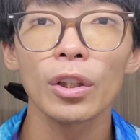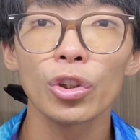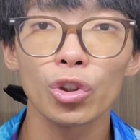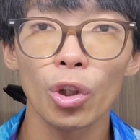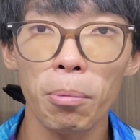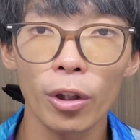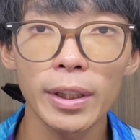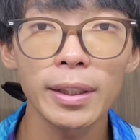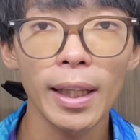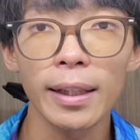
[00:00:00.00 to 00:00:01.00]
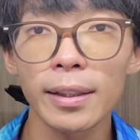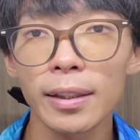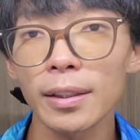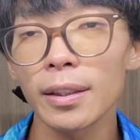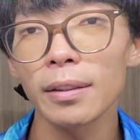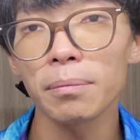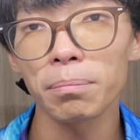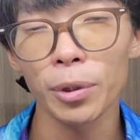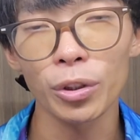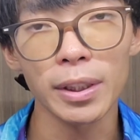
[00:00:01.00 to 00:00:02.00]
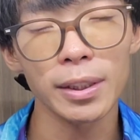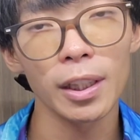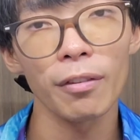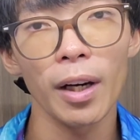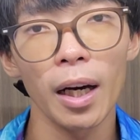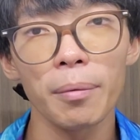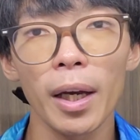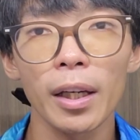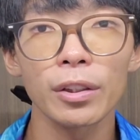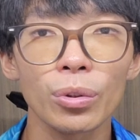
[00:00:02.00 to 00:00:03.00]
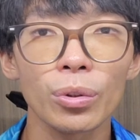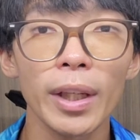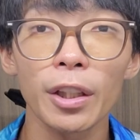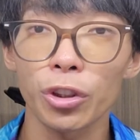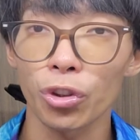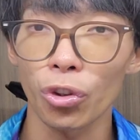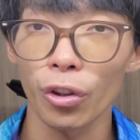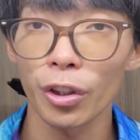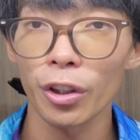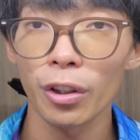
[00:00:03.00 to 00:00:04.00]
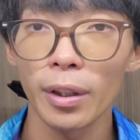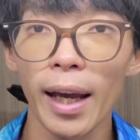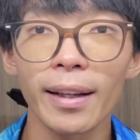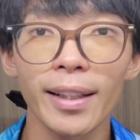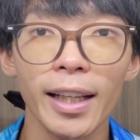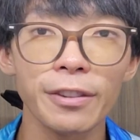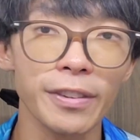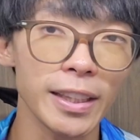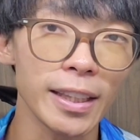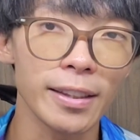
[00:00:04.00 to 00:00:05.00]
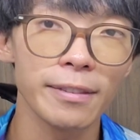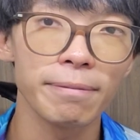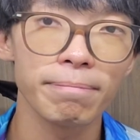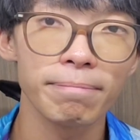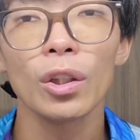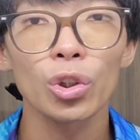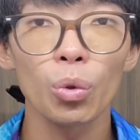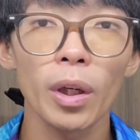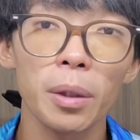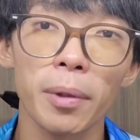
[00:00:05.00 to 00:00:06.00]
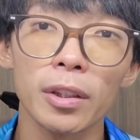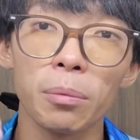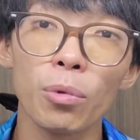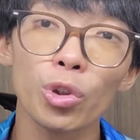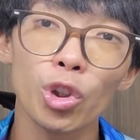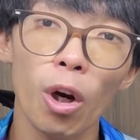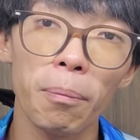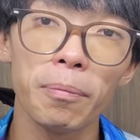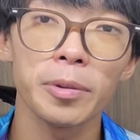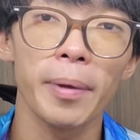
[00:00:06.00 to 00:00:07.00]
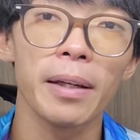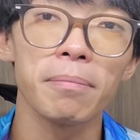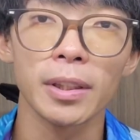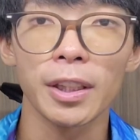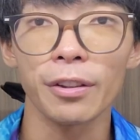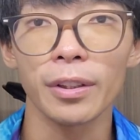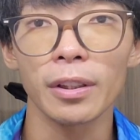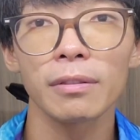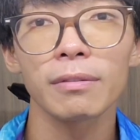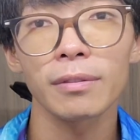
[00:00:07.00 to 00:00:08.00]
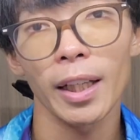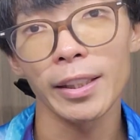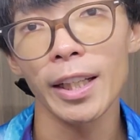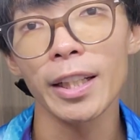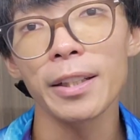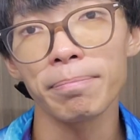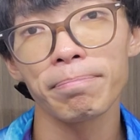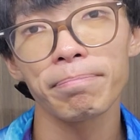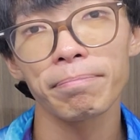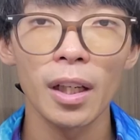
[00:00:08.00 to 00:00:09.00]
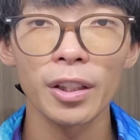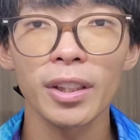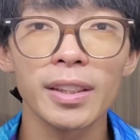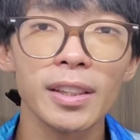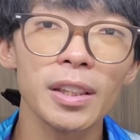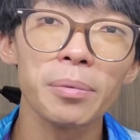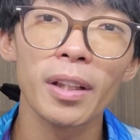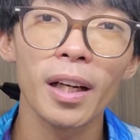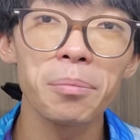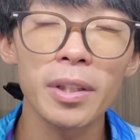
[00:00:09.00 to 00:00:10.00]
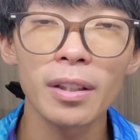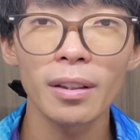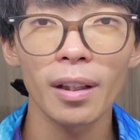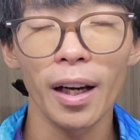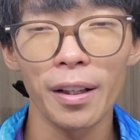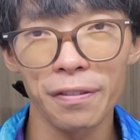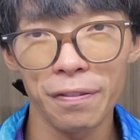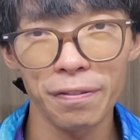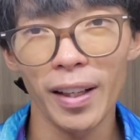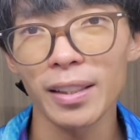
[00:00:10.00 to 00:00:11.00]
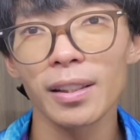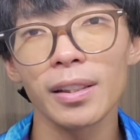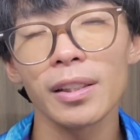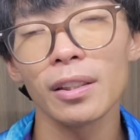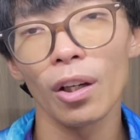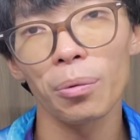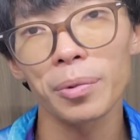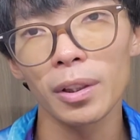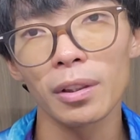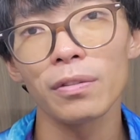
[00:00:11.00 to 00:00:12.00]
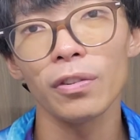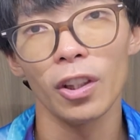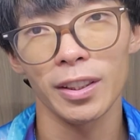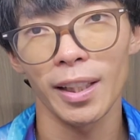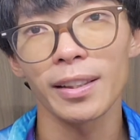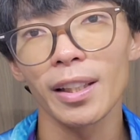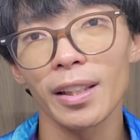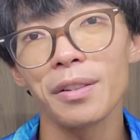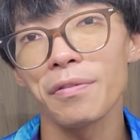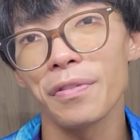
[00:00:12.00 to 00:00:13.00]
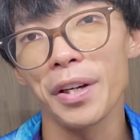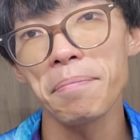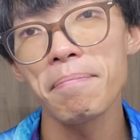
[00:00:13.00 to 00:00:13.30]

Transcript: your body technically builds itself up and get stronger and less fatigue. So what about the most top spec material, titanium? As you can see behind me, I finally opted for a titanium frame.